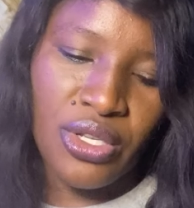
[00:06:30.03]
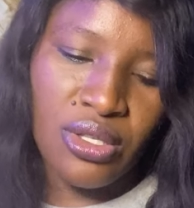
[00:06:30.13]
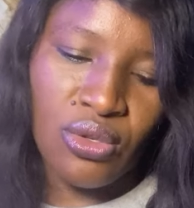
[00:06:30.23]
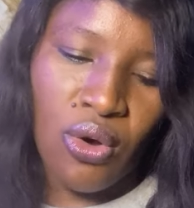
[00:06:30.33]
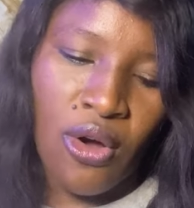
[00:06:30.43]

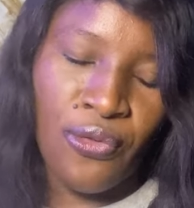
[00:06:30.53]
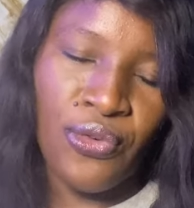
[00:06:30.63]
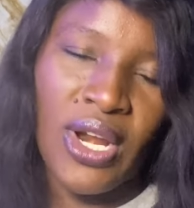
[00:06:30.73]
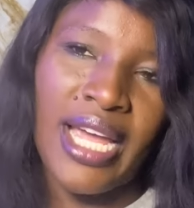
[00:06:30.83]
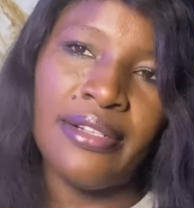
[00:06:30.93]
this
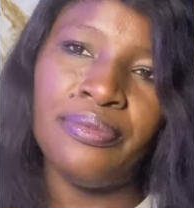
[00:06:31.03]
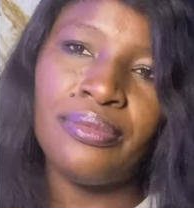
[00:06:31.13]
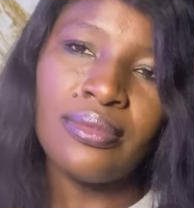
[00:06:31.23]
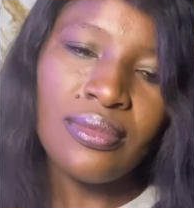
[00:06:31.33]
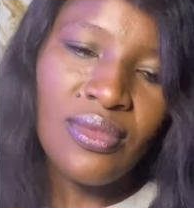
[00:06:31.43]
offline
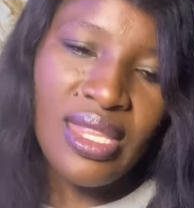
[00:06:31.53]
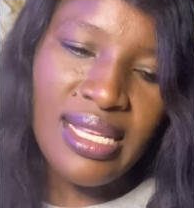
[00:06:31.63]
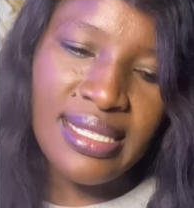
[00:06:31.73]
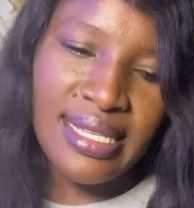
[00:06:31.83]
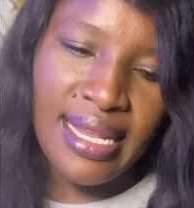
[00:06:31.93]

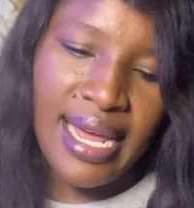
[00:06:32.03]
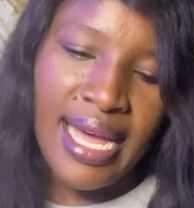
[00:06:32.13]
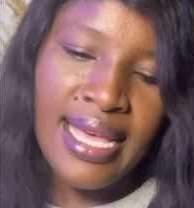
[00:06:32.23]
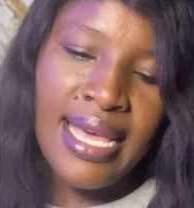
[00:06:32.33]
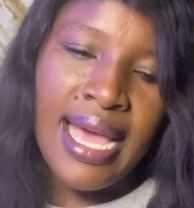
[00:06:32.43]

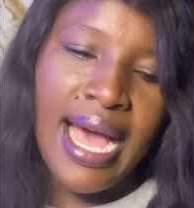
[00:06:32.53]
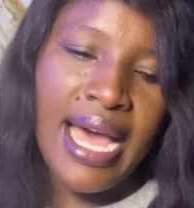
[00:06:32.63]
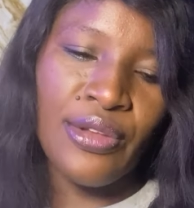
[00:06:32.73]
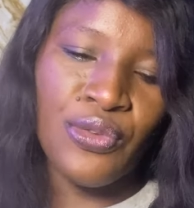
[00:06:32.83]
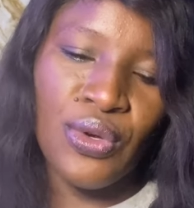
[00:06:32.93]
seller,
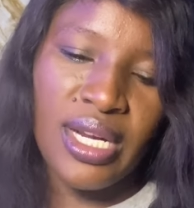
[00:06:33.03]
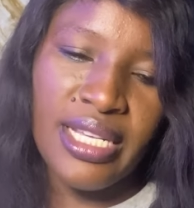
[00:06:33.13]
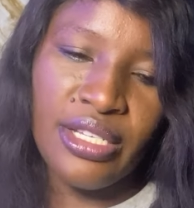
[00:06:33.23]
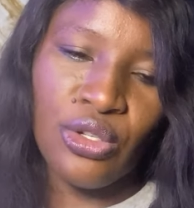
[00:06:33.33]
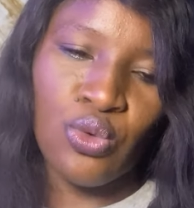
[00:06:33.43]
and if you
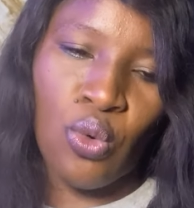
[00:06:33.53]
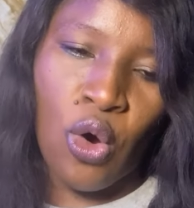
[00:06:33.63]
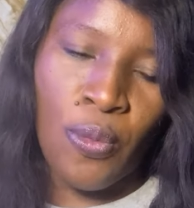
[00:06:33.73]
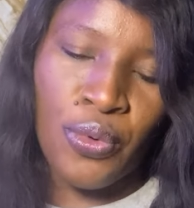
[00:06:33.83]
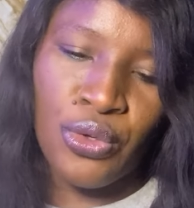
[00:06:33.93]
click, it will
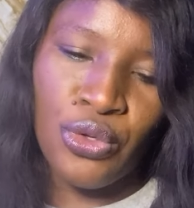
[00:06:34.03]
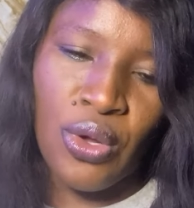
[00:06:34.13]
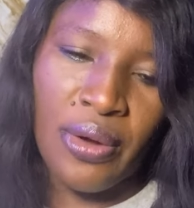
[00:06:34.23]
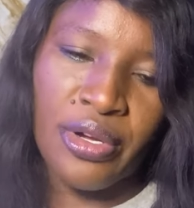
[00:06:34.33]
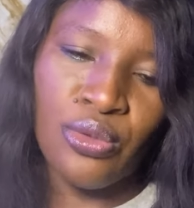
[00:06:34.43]
open.
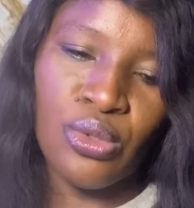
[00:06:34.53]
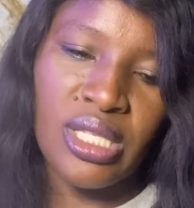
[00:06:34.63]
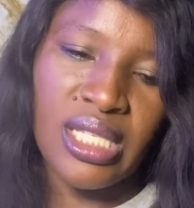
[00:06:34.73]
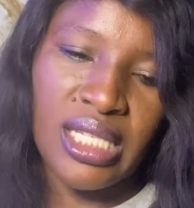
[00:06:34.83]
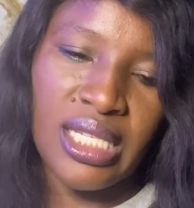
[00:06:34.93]
You are going to
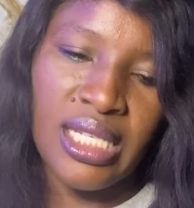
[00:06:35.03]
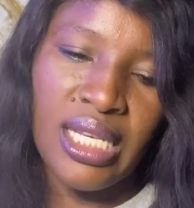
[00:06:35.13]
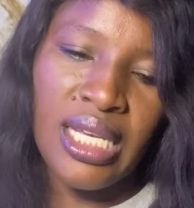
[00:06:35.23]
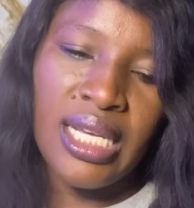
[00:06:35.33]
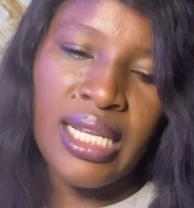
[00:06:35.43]
see,
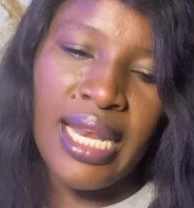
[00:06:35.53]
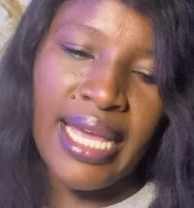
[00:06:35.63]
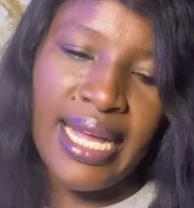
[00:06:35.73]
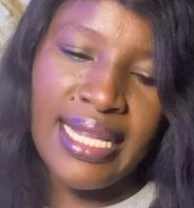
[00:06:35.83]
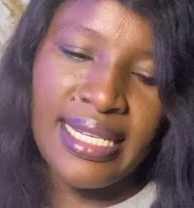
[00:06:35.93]

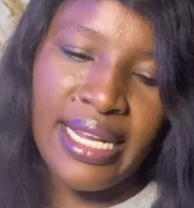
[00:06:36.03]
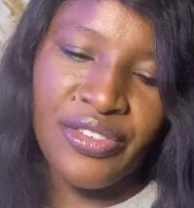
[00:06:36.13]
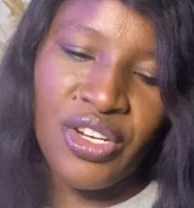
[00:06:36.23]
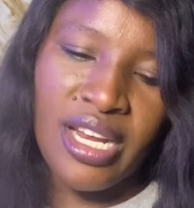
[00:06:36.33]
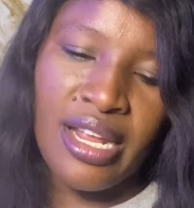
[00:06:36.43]
like as a
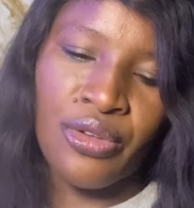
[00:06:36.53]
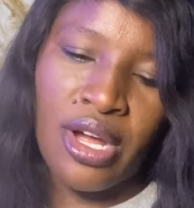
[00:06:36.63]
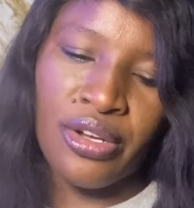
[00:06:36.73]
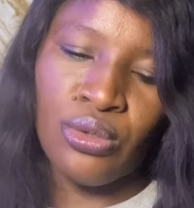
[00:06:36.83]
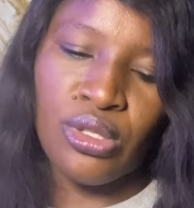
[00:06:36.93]
Nigerian now, you
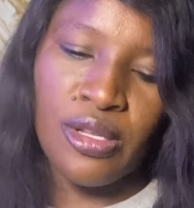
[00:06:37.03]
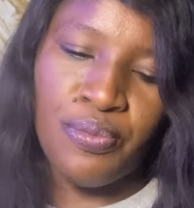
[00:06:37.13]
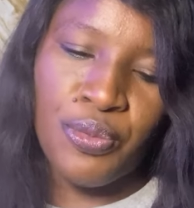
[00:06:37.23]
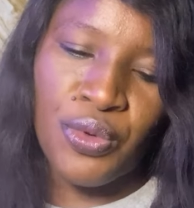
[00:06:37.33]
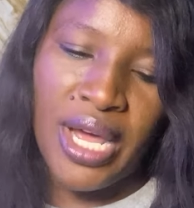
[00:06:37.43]
are going to see
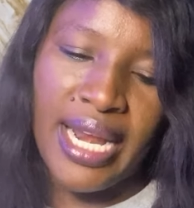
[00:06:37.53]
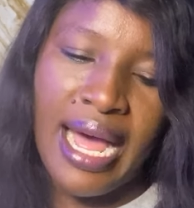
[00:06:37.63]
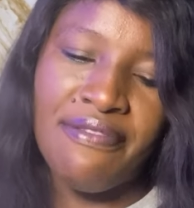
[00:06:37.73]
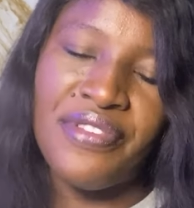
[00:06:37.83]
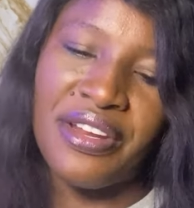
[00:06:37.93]
people that
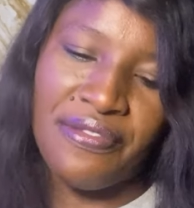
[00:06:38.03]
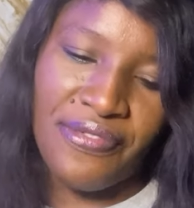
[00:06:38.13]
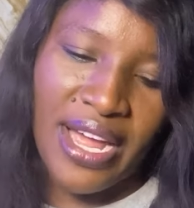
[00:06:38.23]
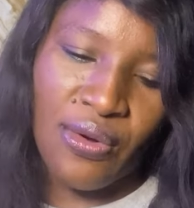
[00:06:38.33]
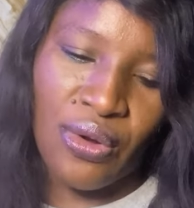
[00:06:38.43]
are
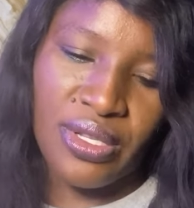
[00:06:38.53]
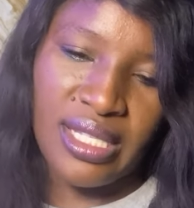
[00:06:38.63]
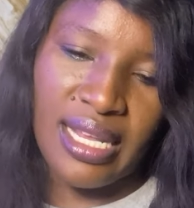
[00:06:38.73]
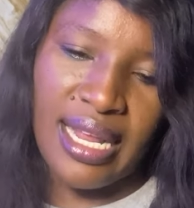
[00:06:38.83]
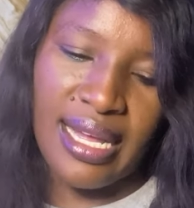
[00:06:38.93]
verified coin
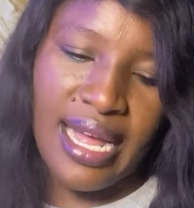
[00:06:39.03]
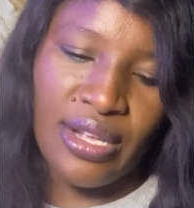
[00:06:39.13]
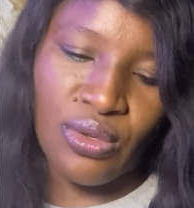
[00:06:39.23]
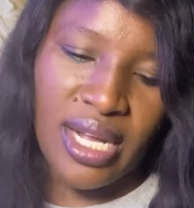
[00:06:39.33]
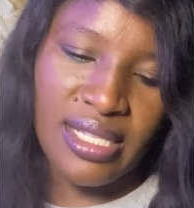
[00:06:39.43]
seller.
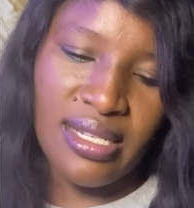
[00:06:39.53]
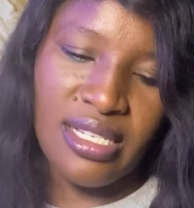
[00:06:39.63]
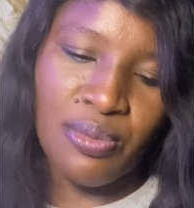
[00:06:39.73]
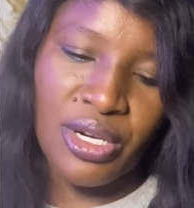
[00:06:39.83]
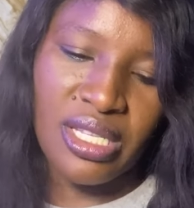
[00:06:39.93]
As you can see,
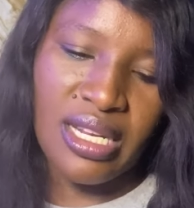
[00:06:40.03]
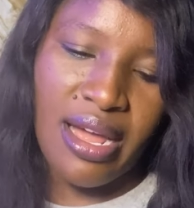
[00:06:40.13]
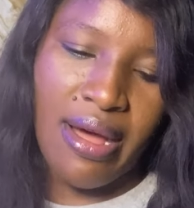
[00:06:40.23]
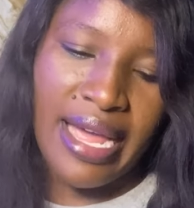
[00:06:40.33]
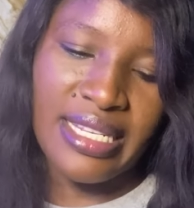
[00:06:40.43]
this person
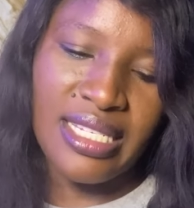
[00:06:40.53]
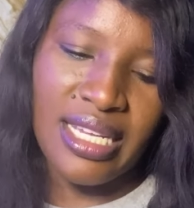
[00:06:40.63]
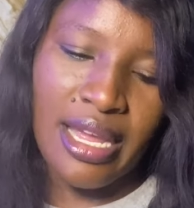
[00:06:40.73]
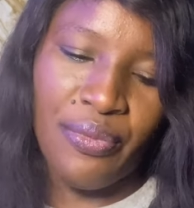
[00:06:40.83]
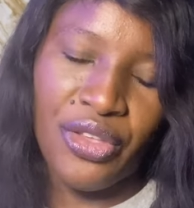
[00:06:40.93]
now, I
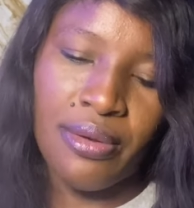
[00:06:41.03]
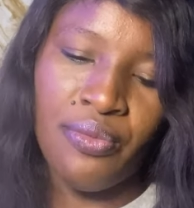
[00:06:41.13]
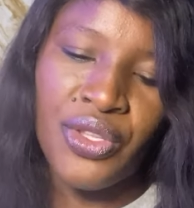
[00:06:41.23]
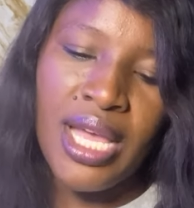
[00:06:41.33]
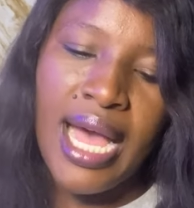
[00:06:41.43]
DM
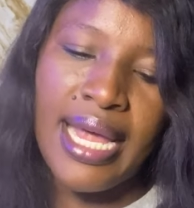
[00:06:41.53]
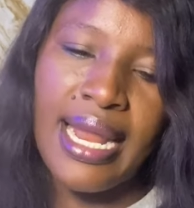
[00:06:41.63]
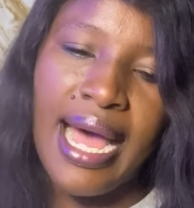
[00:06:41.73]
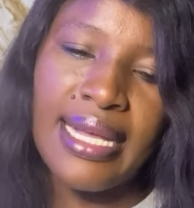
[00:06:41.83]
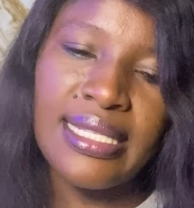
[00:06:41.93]
him and
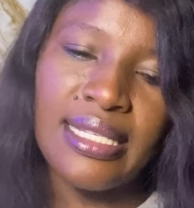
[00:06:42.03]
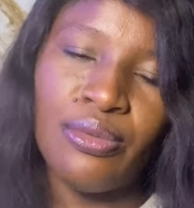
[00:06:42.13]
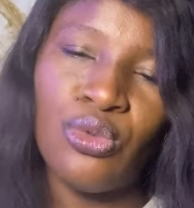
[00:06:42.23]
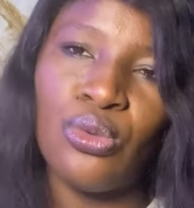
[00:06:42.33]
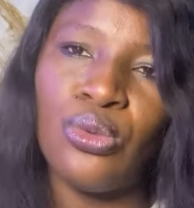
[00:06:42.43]
ask him